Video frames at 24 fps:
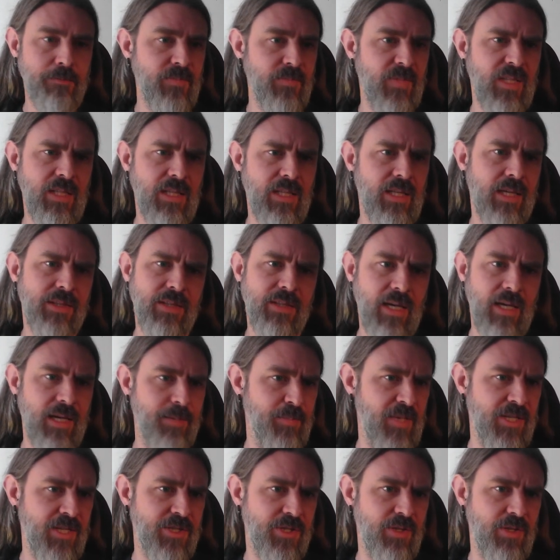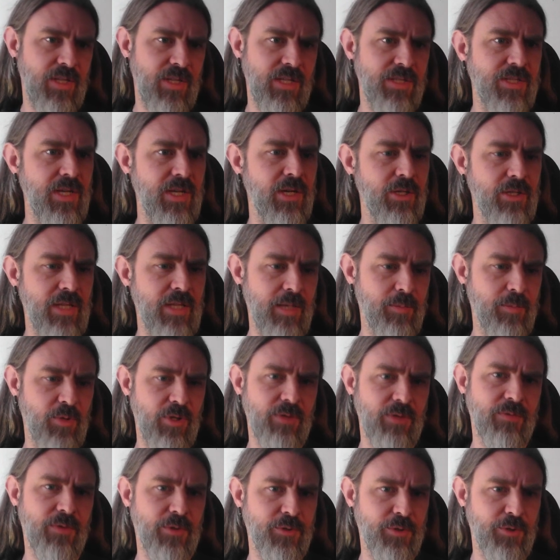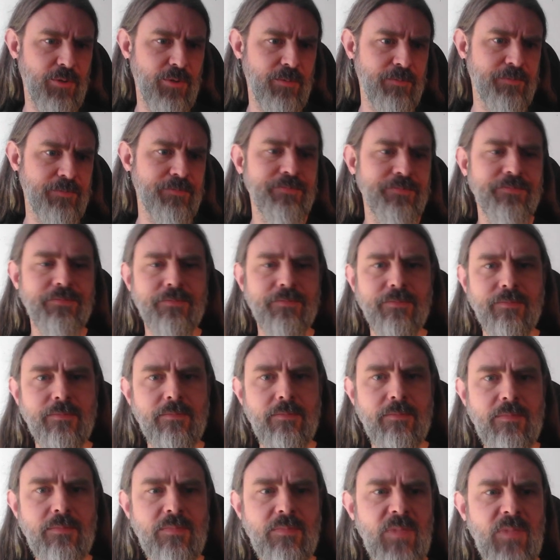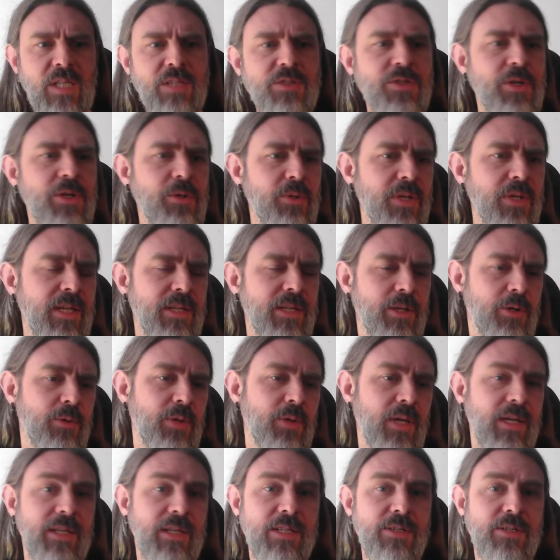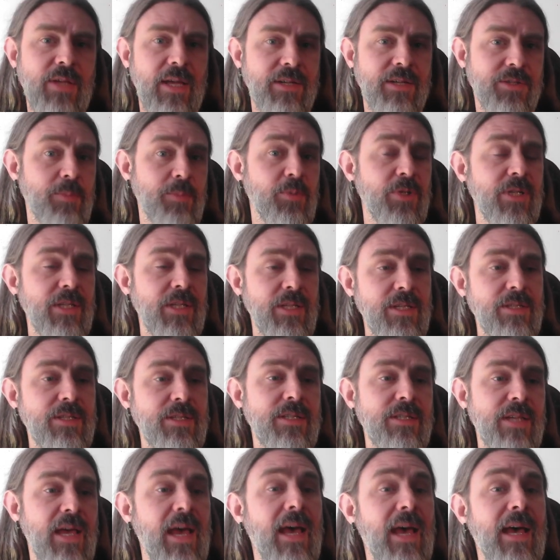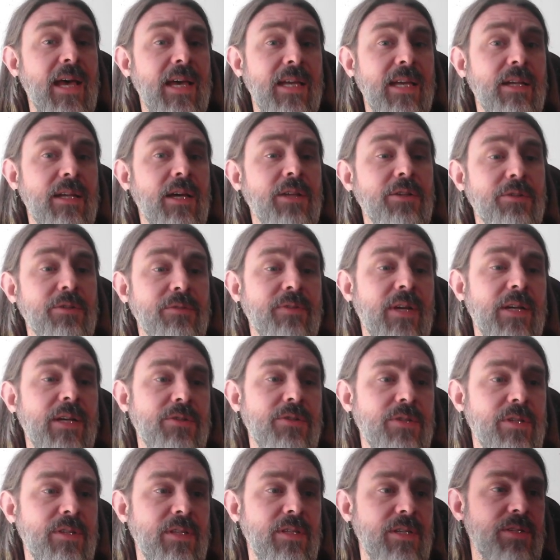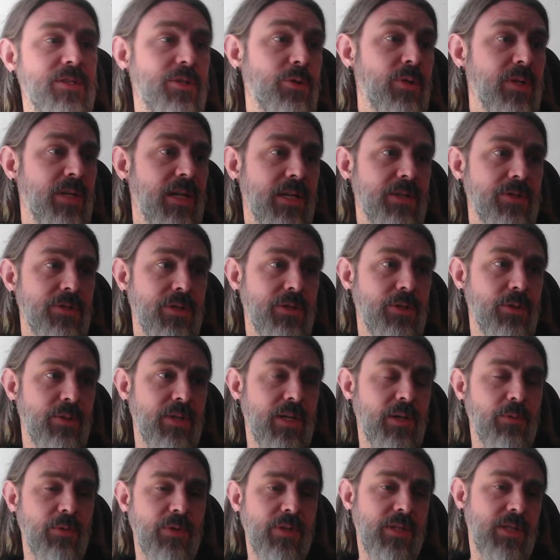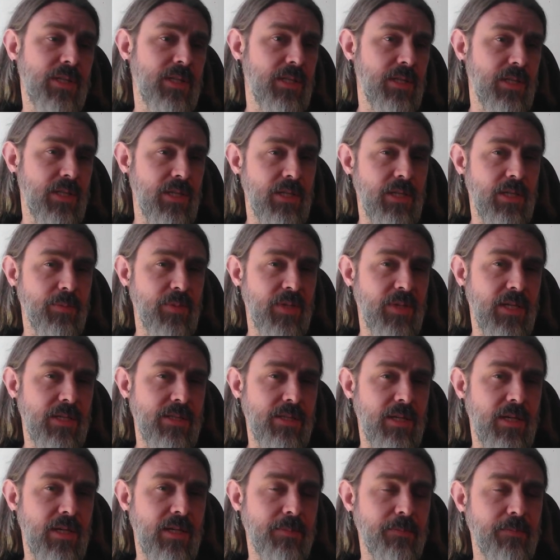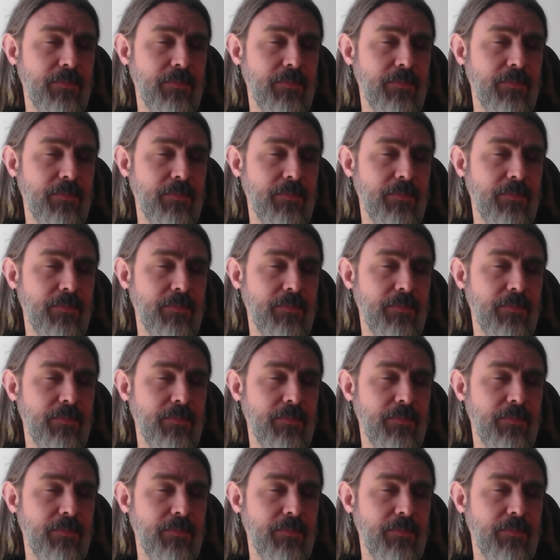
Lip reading: Like I mentioned, the entire library folder. So and it's actually pretty easy to add other files to this. You can actually do that within GitHub Desktop.